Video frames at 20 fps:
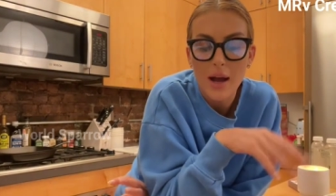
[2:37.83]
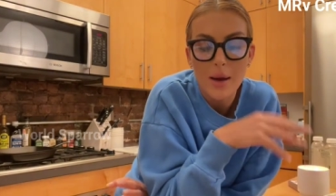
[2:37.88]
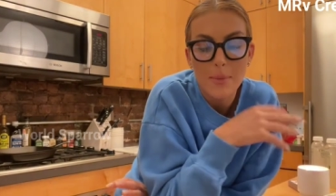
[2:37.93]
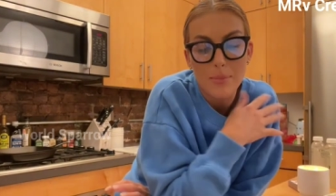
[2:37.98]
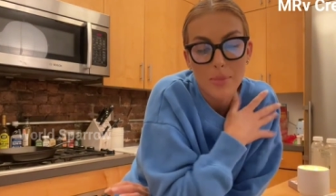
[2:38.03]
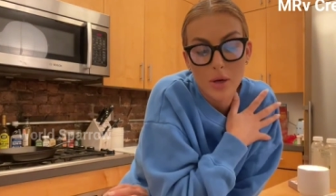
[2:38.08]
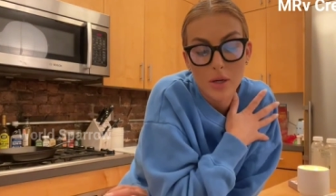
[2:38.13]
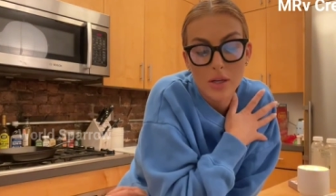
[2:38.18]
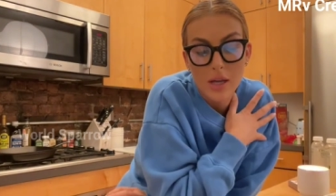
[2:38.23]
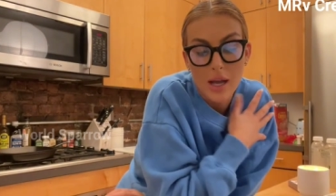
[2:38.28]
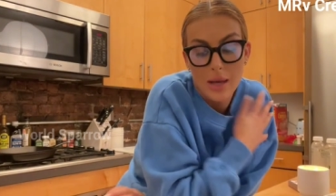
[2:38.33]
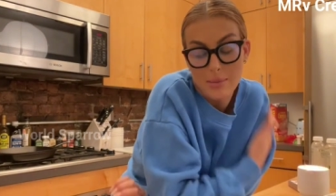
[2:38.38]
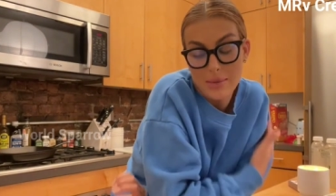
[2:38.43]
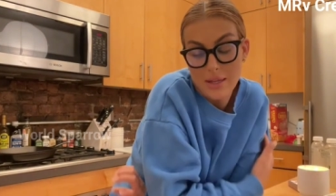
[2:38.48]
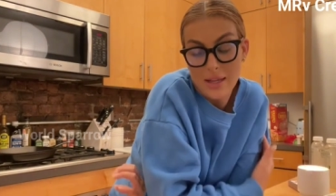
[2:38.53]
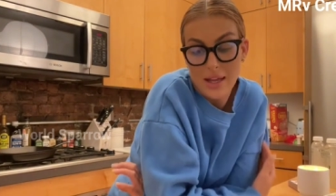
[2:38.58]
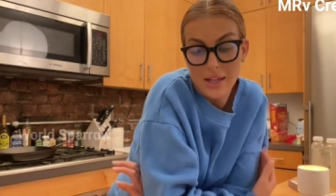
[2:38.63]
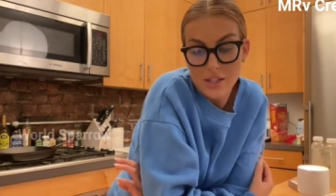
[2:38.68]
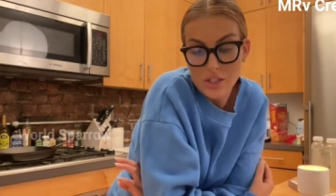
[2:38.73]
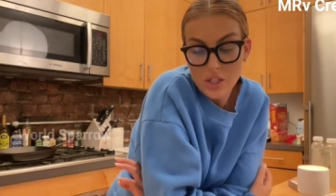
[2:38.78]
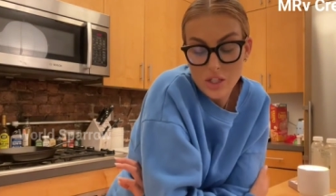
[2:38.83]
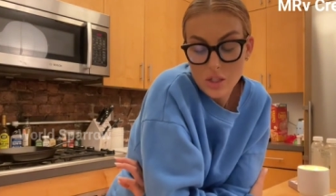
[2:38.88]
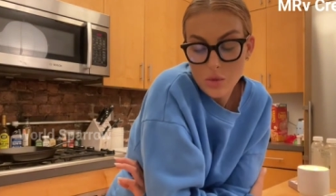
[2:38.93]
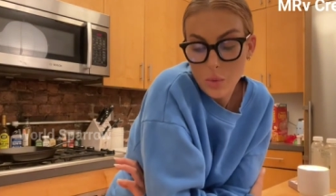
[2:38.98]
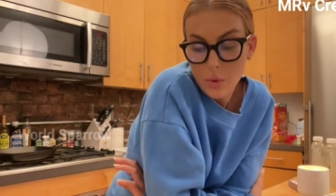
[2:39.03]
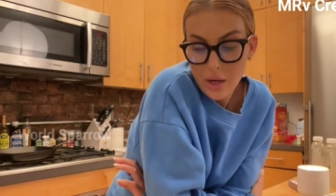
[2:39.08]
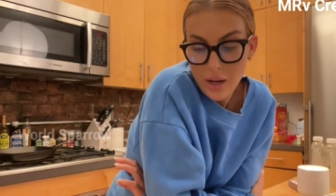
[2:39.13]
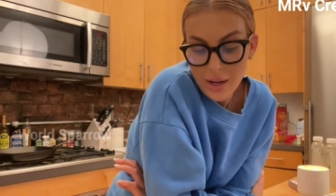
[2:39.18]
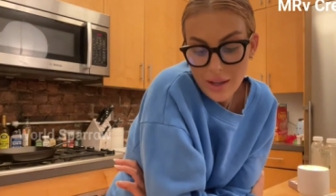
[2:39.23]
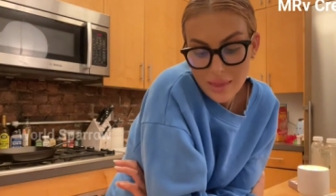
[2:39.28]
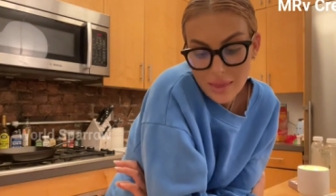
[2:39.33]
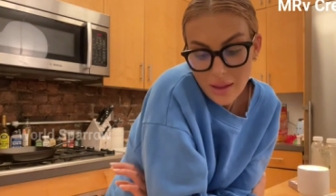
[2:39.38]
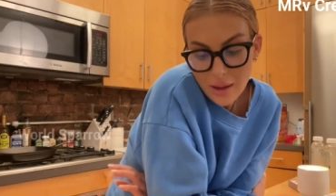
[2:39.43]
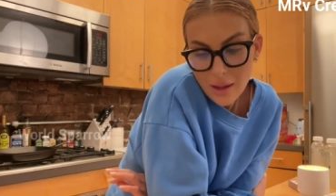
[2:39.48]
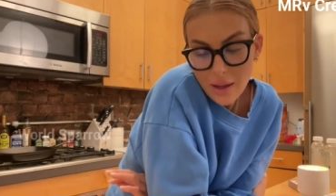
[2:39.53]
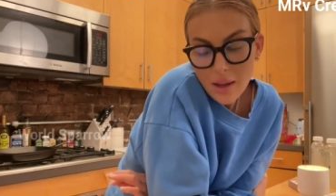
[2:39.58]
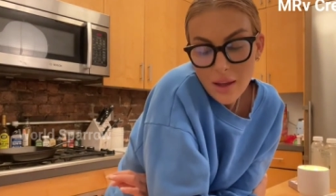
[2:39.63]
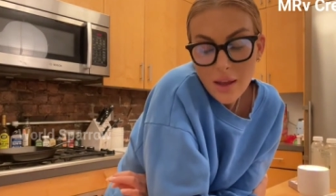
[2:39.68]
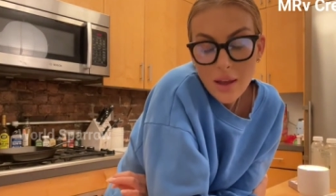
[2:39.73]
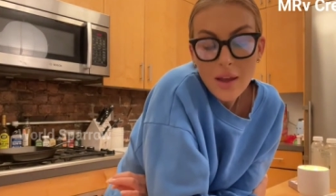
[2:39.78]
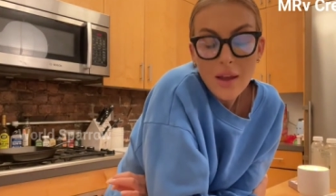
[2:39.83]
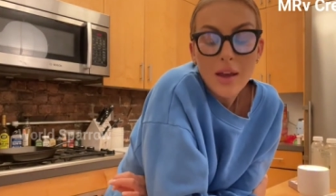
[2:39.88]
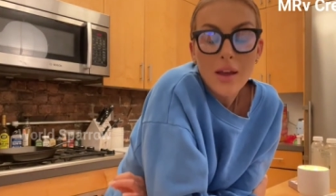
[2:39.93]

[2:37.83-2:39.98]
I, per, I mean, that's just what I think.